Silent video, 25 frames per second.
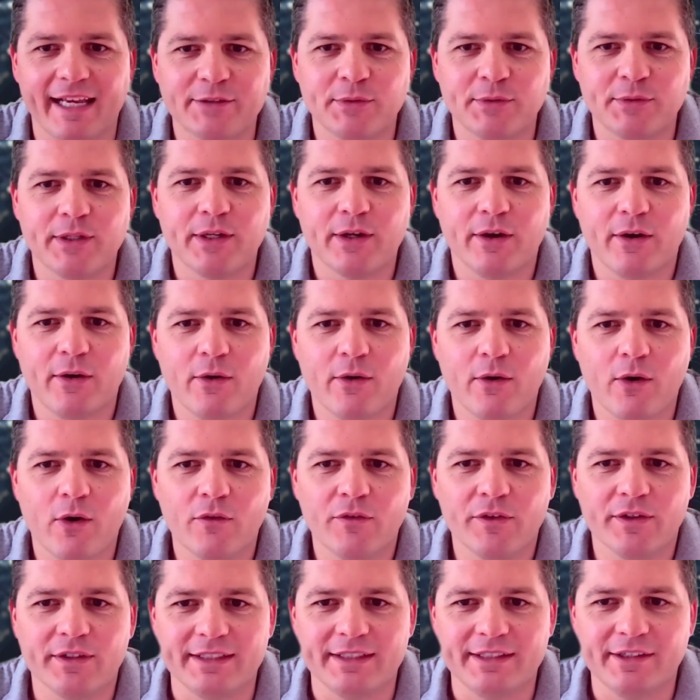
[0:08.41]
as we go
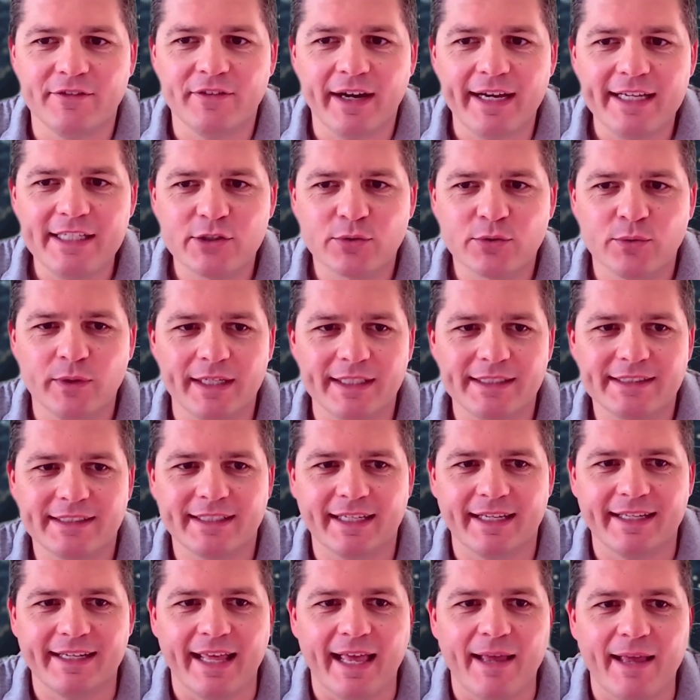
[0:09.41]
over the device
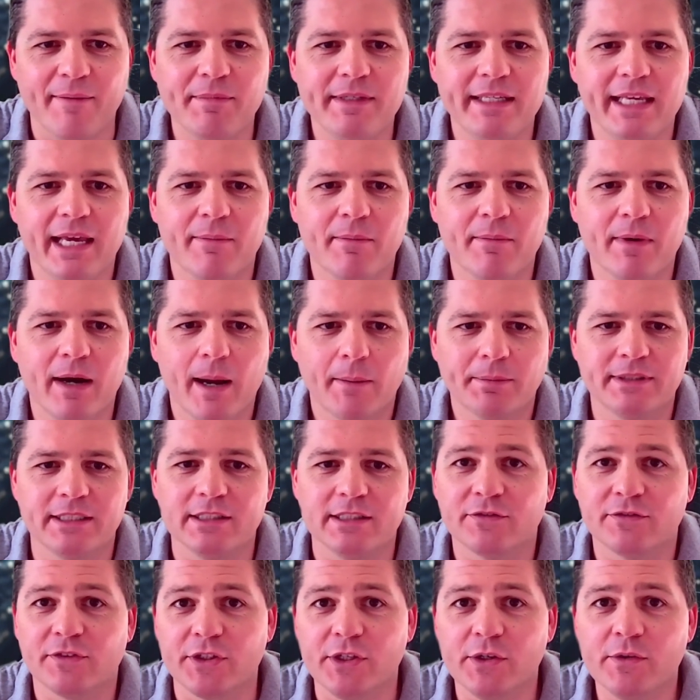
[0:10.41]
risk and MDM
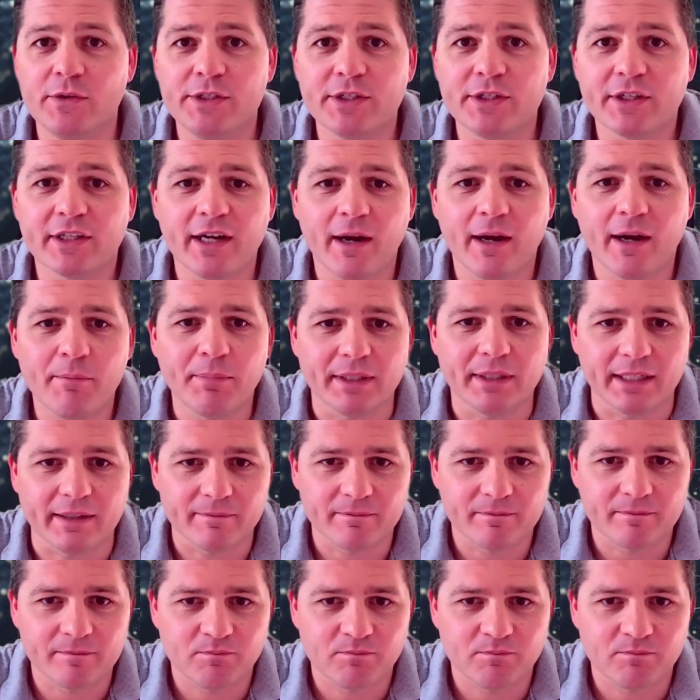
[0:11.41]
options for you and your company.